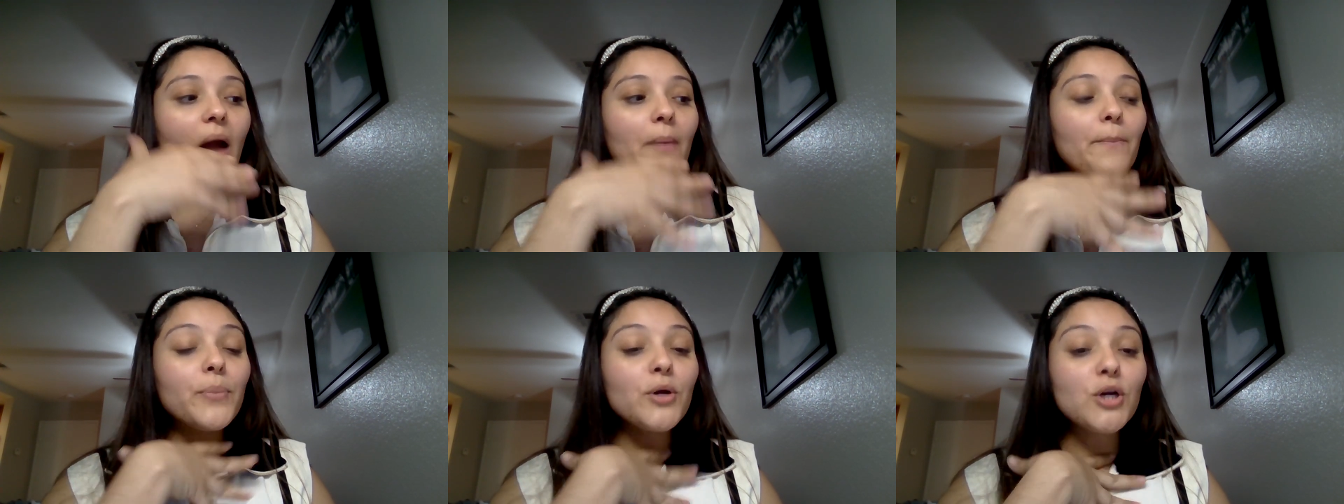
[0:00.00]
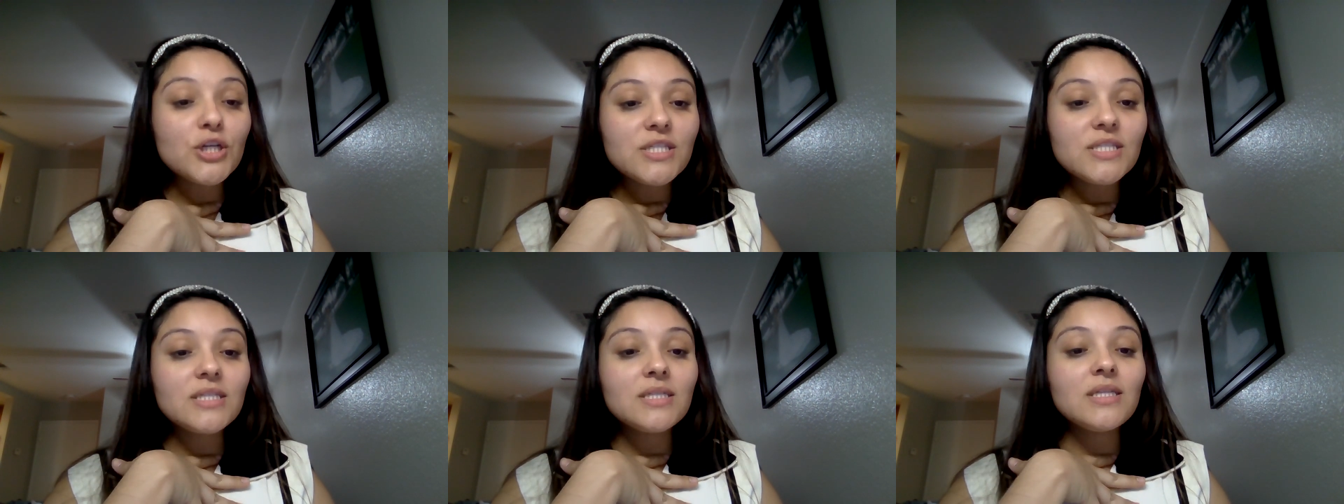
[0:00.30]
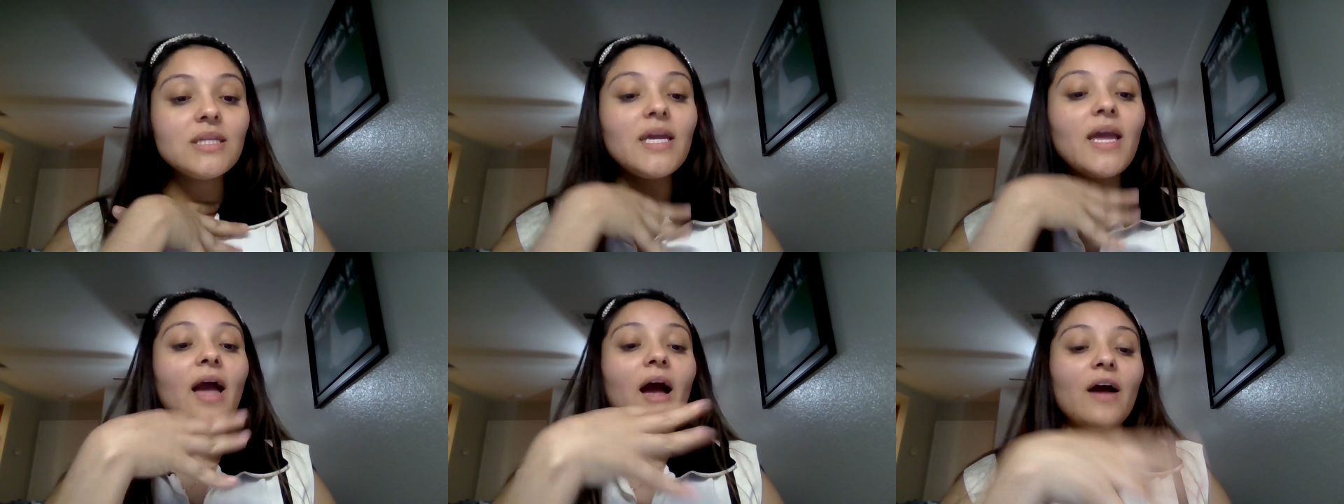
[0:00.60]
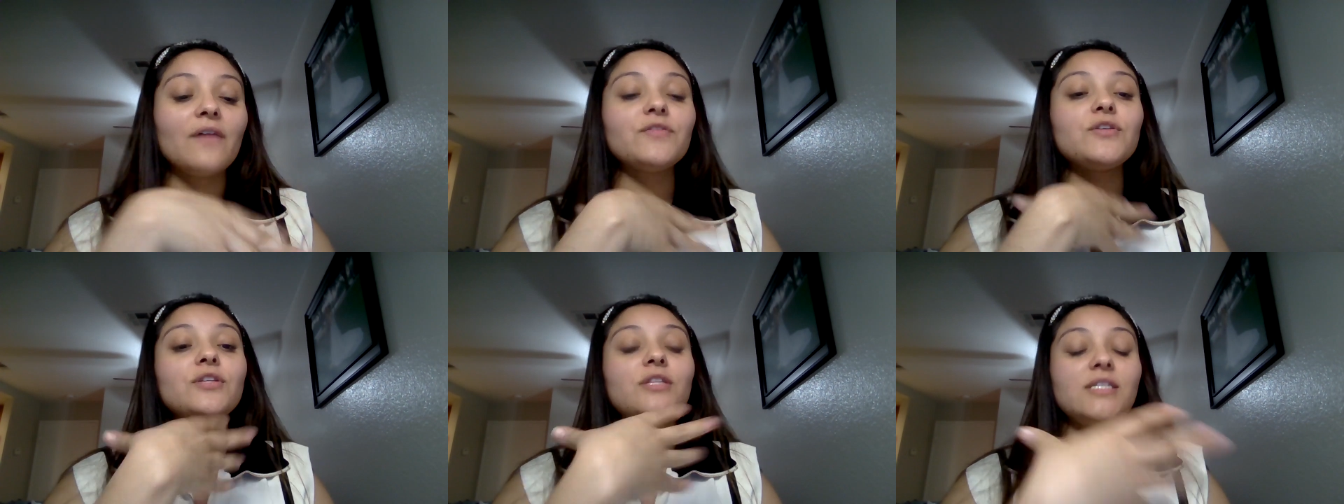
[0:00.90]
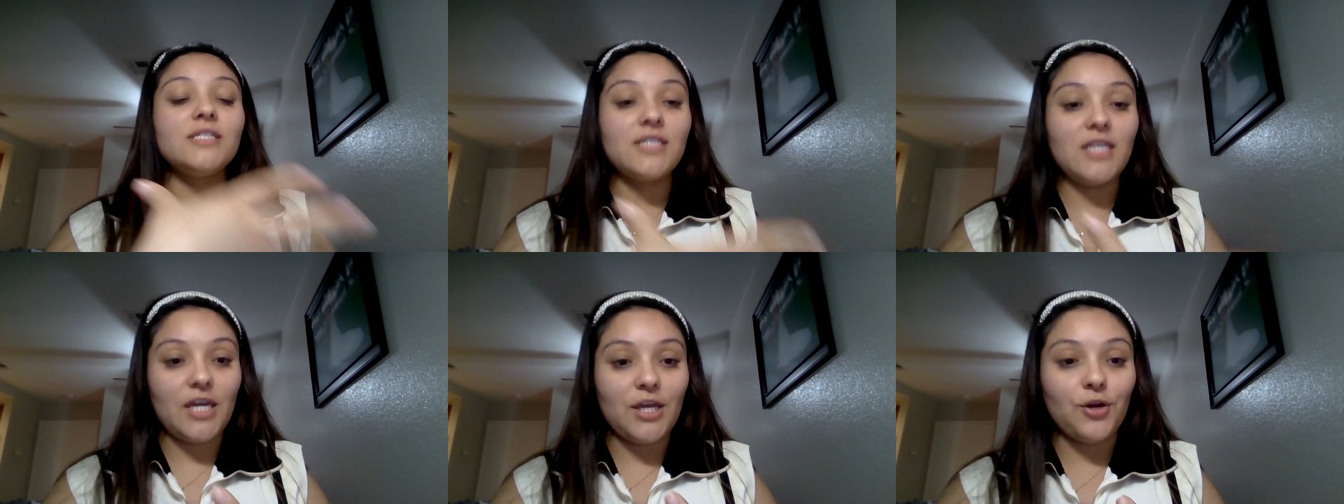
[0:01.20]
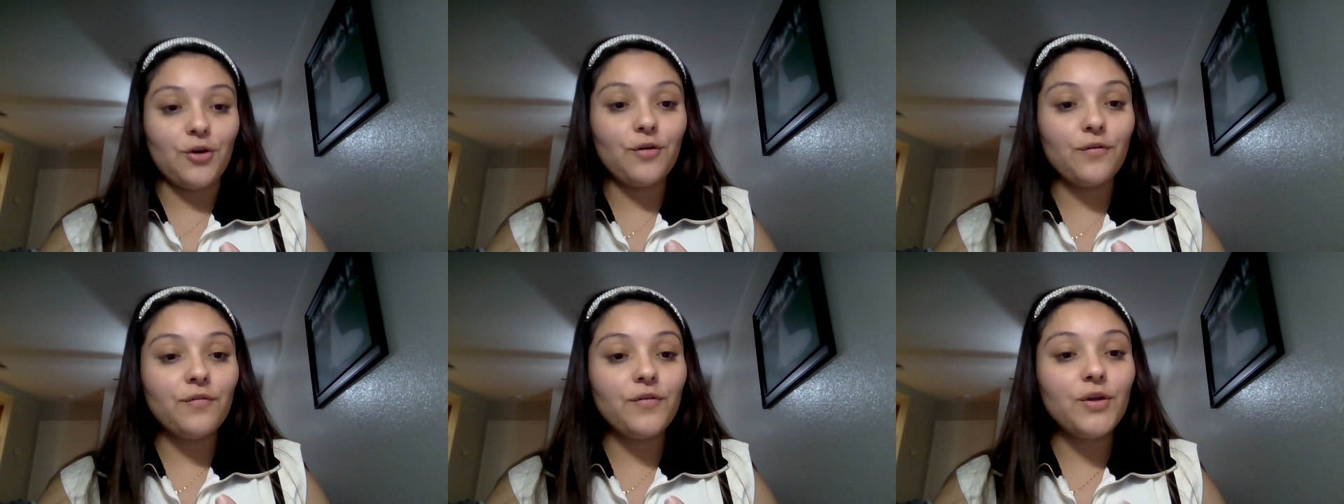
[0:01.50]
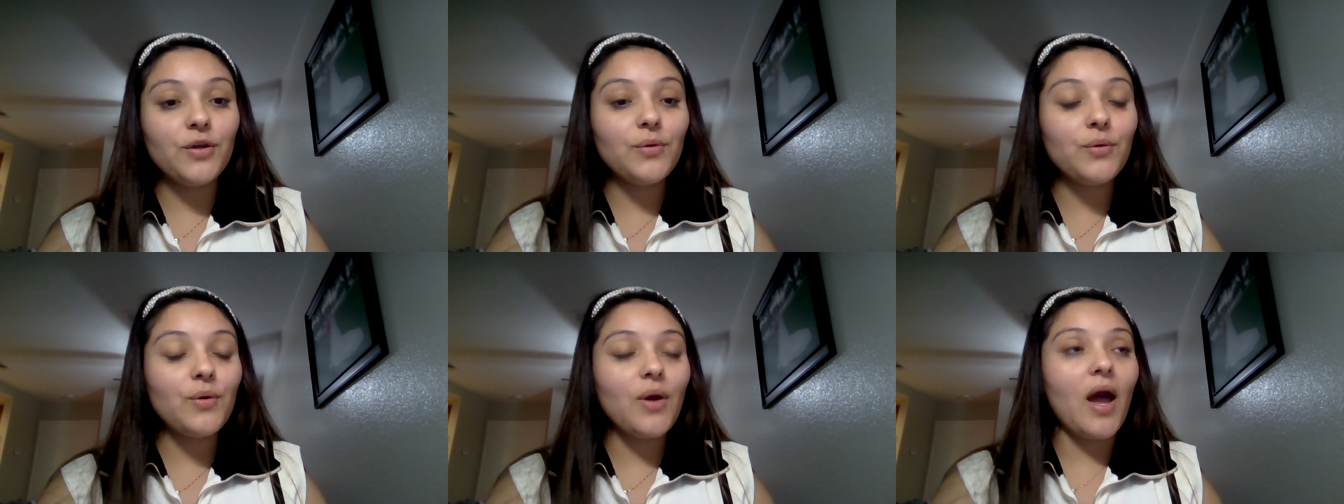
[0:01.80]
Personally, after this
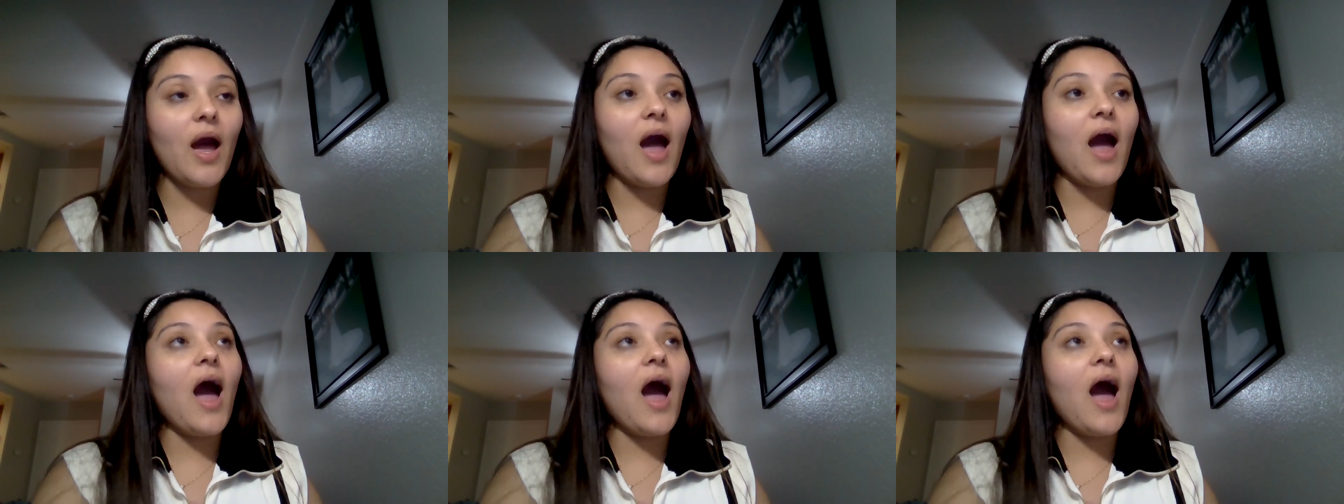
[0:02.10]
interview,